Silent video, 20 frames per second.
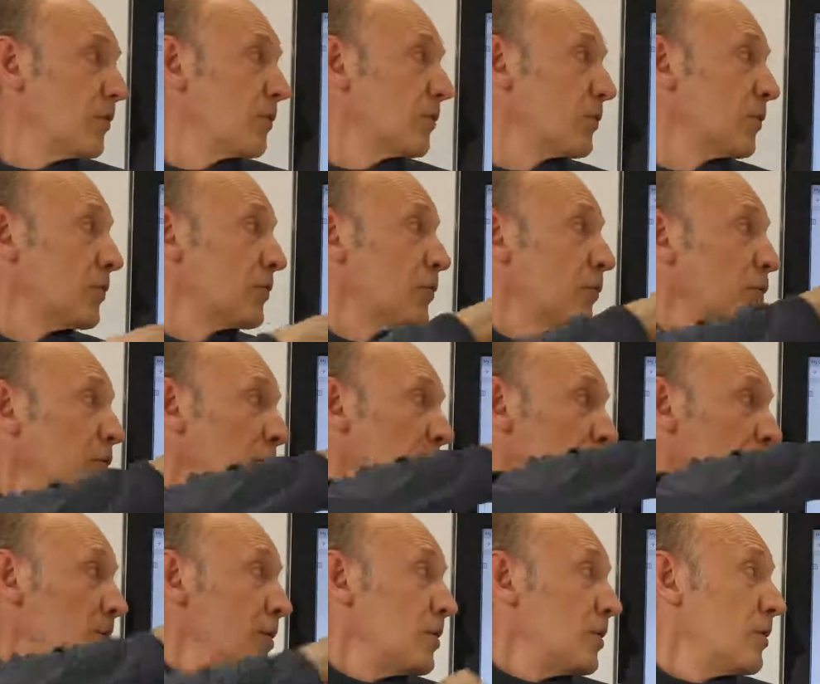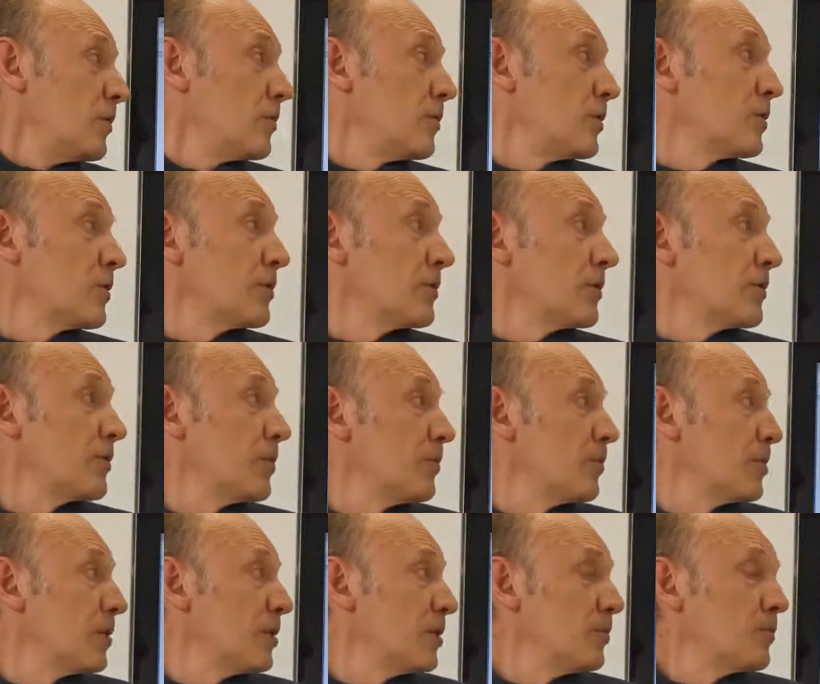So first, we can
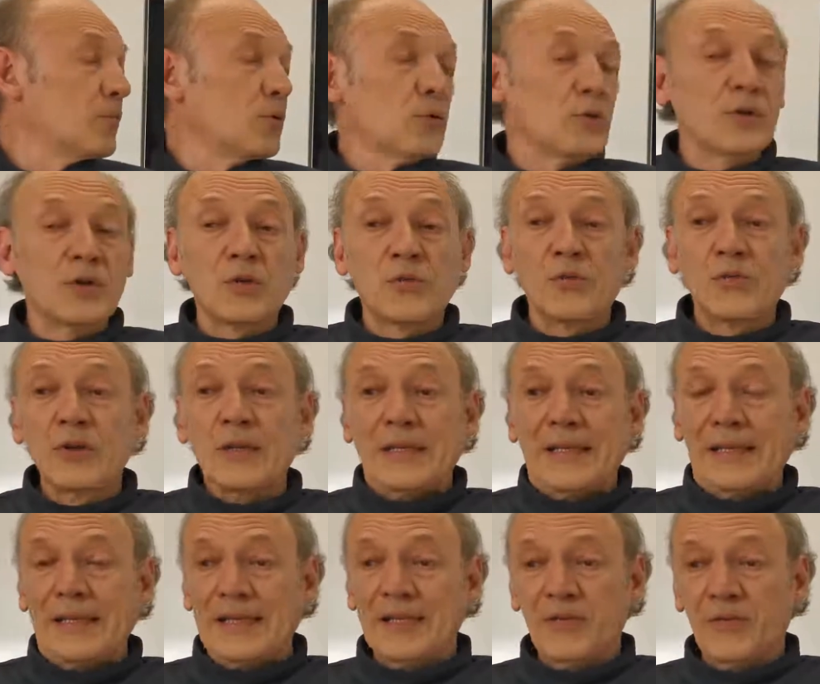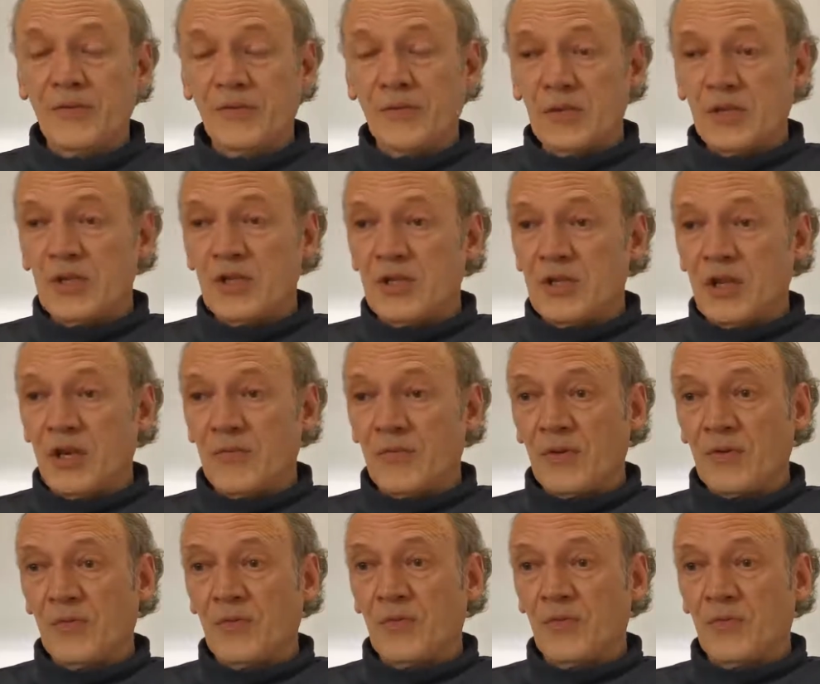simply book a green electricity
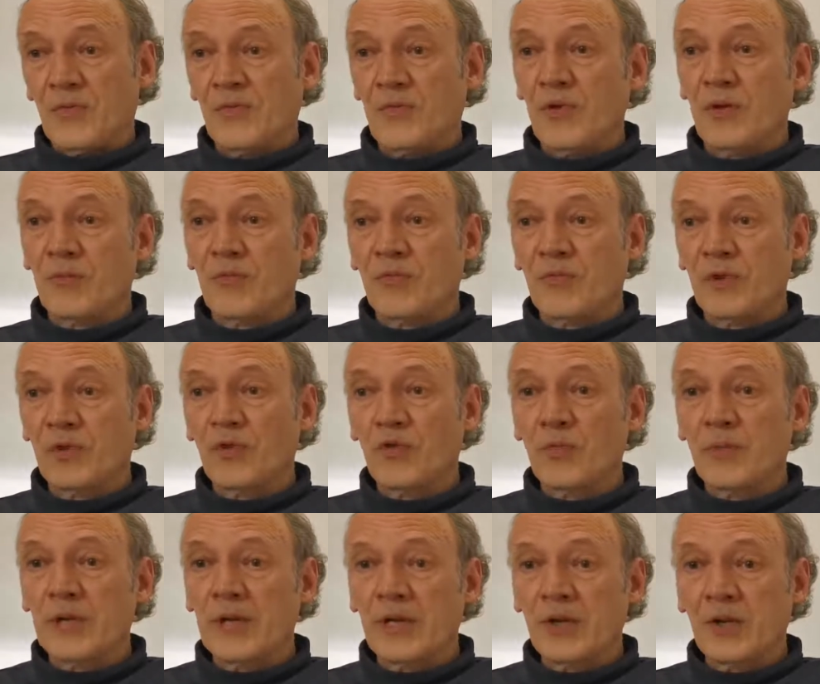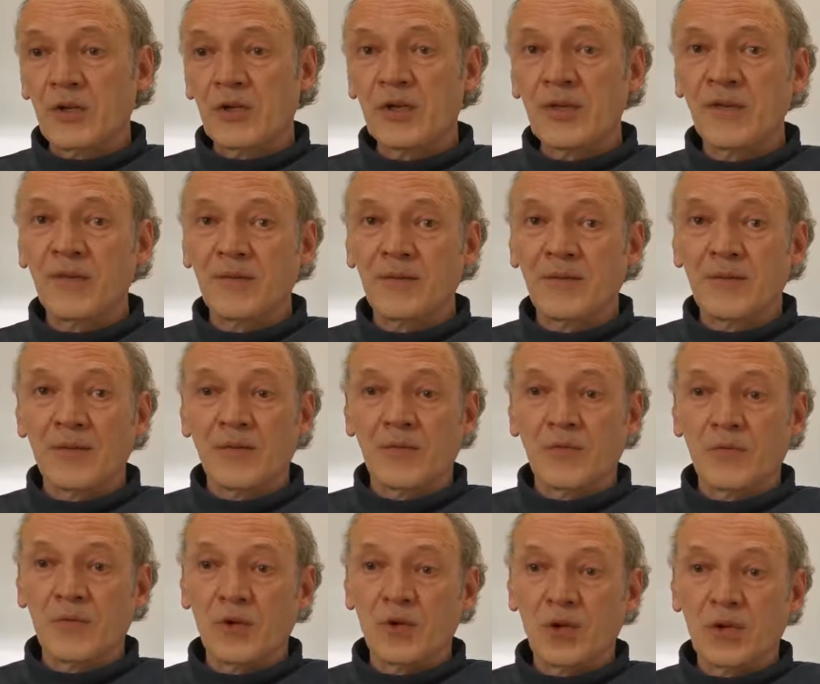tariff from renewable energy
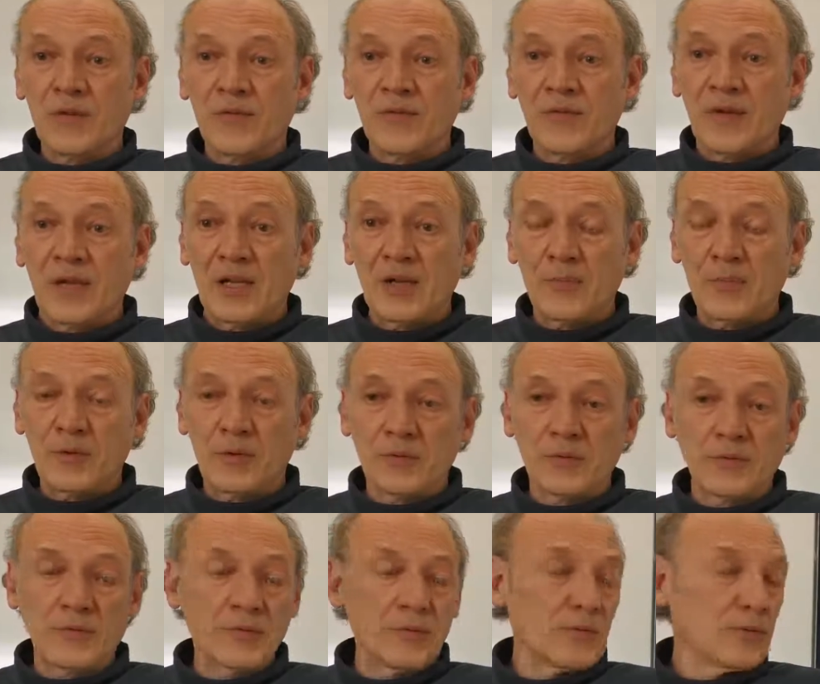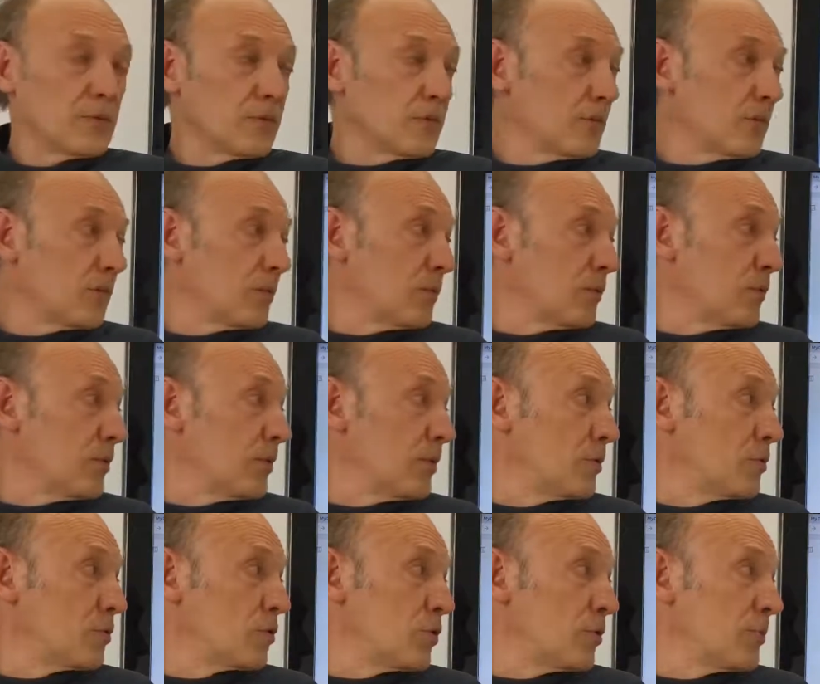where available. So
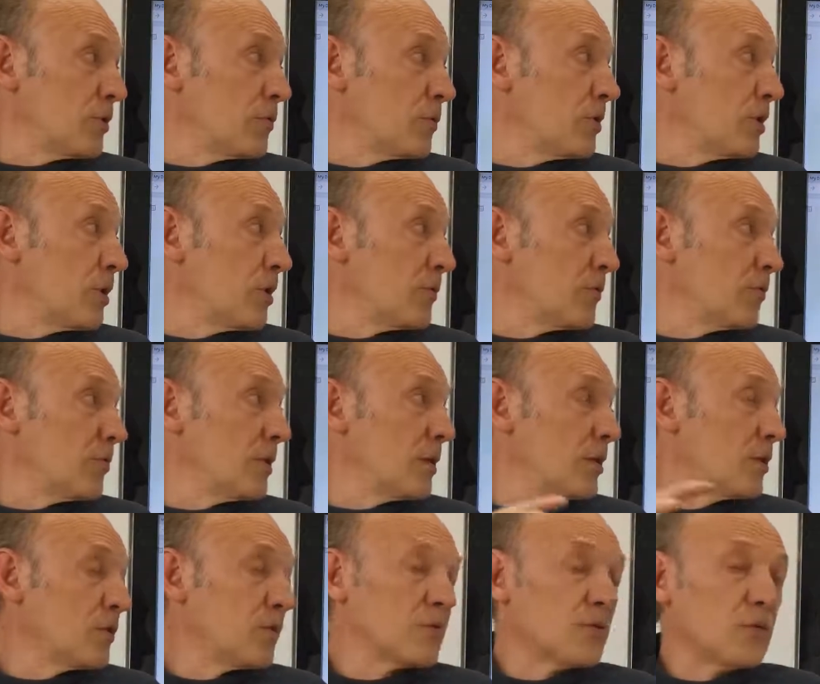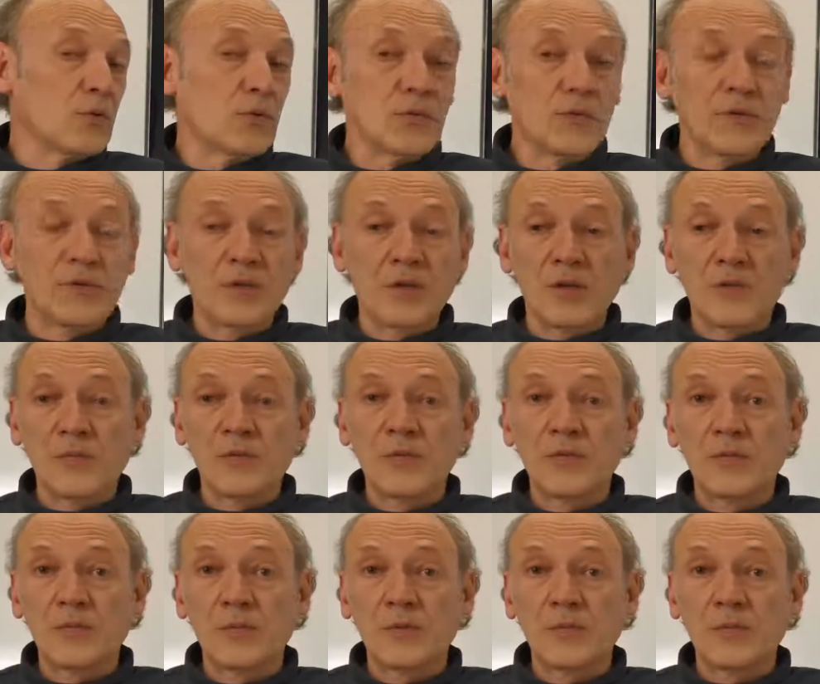in Germany, we have many of those
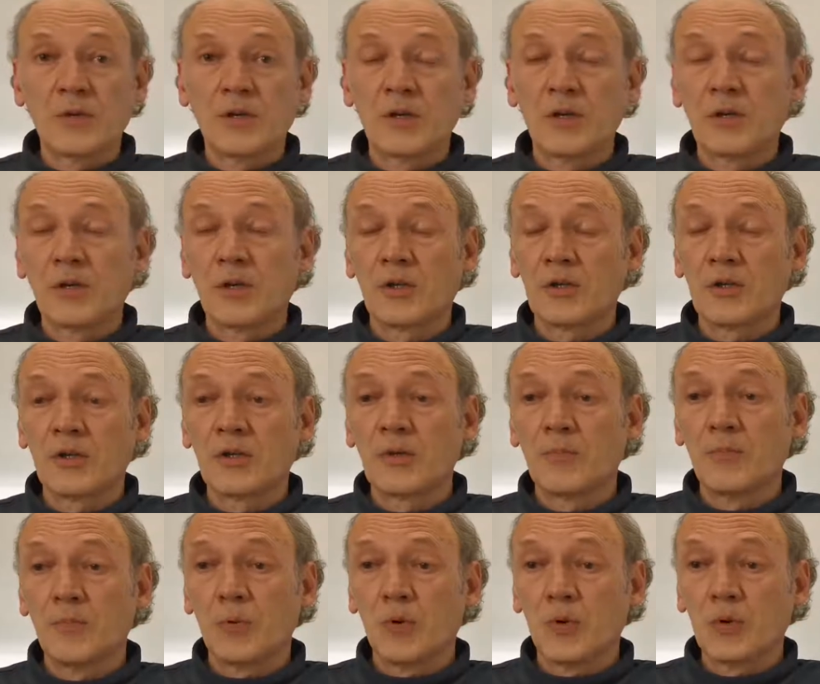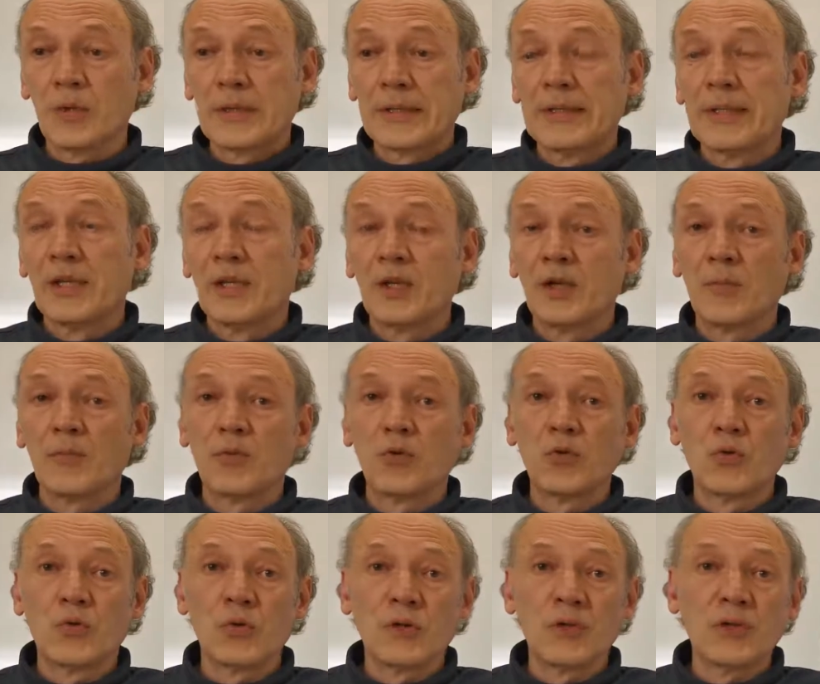tariffs where we can actually book a
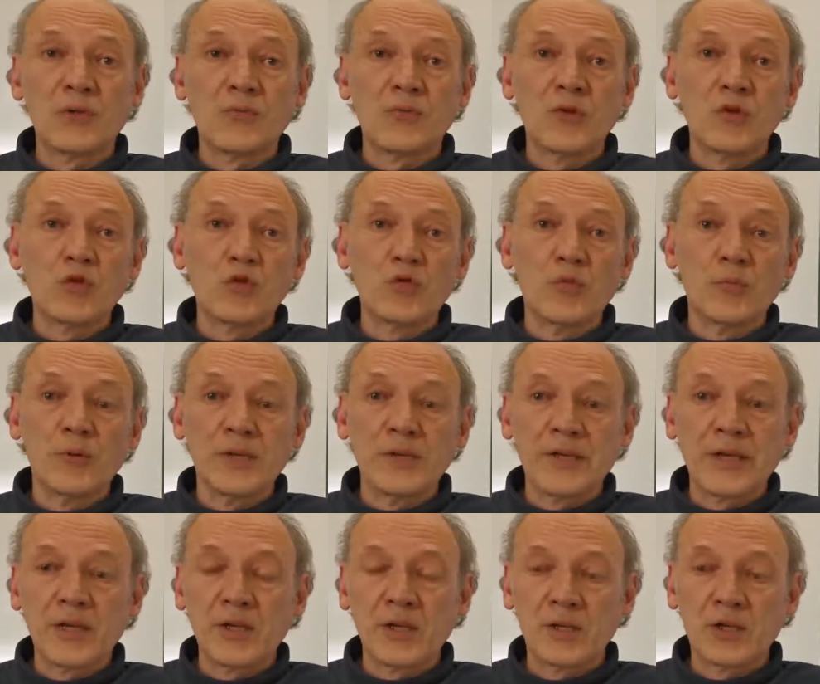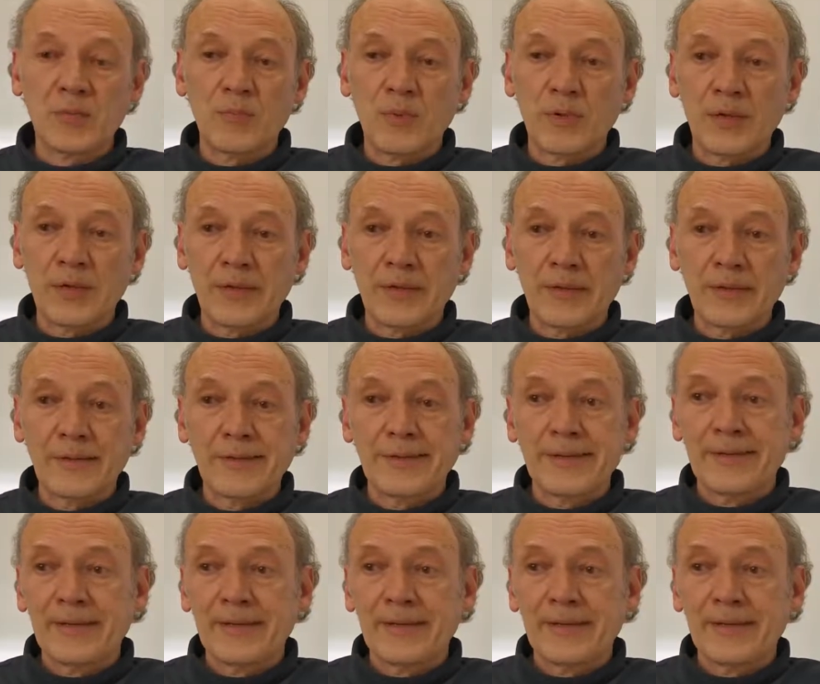purely renewable energy plan.